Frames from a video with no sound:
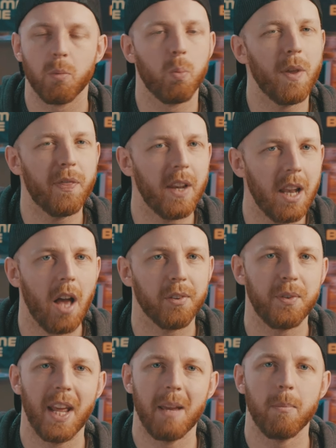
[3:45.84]
with the
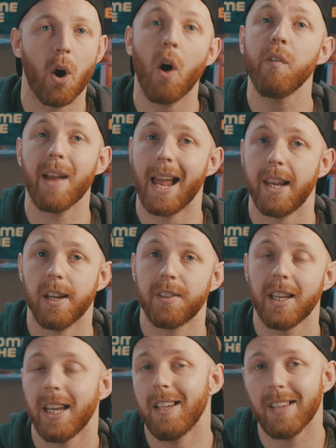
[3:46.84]
last name of
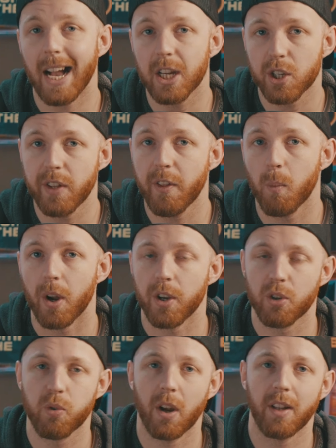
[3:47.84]
Elliot is actually the
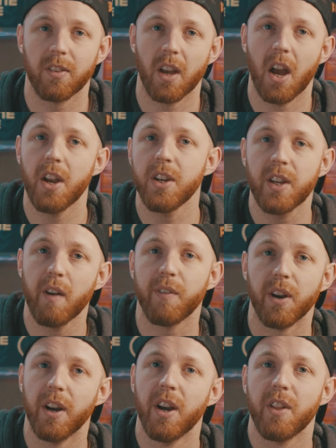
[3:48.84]
one trying to
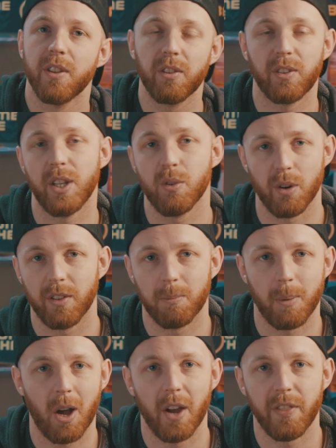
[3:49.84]
uncover the secrets
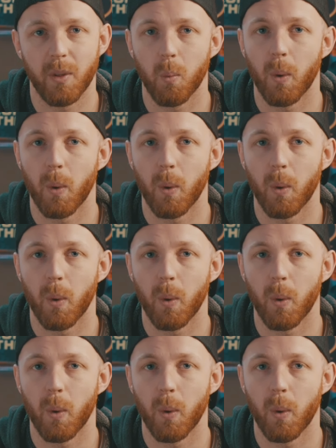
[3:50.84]
behind the